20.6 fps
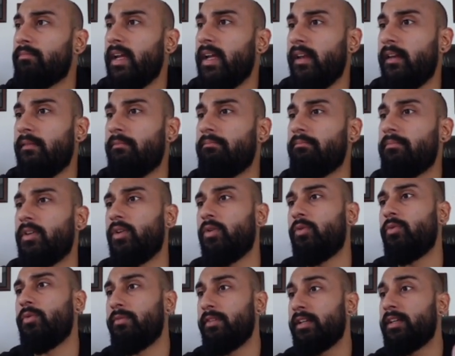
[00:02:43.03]
And we
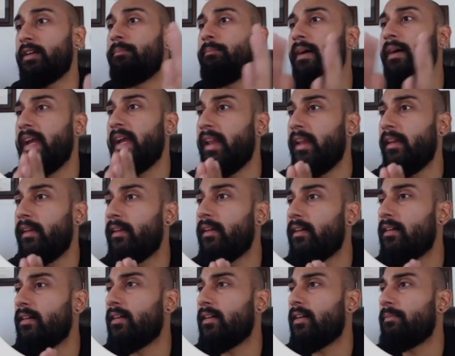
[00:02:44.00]
will
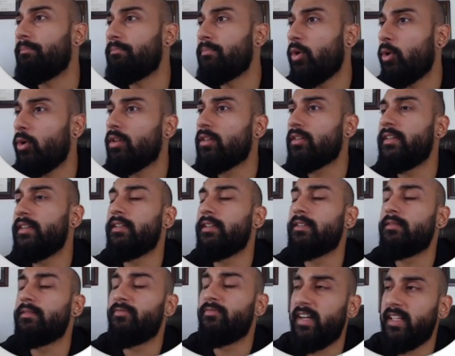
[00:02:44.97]
combine all the income,